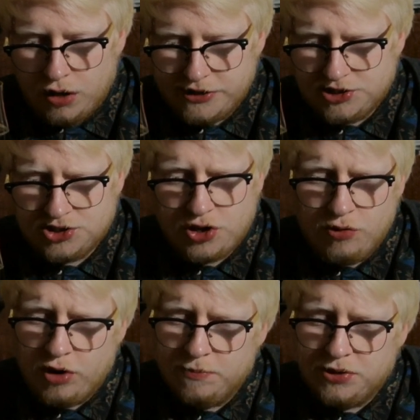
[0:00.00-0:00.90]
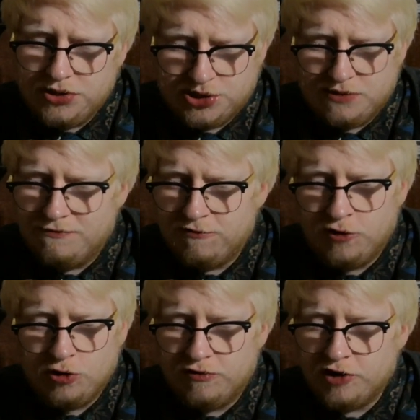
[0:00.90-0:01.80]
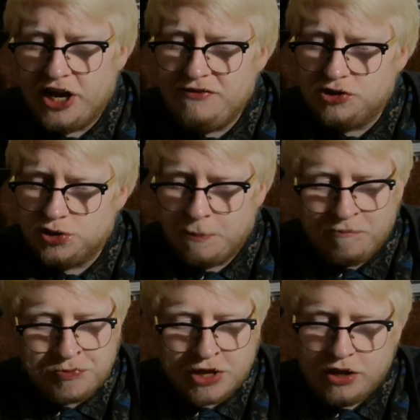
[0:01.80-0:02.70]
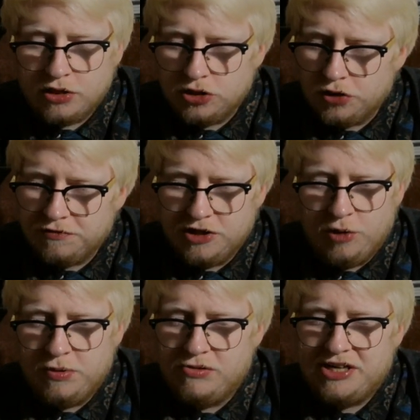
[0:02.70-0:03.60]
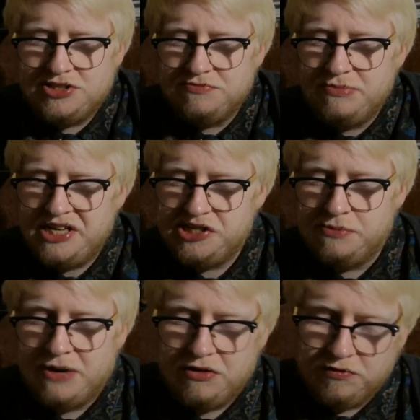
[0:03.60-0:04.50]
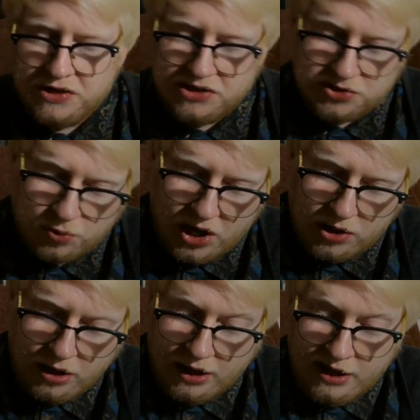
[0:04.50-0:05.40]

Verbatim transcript: So robust and full flavoured. Lovely upper end of medium mouthfeel as well.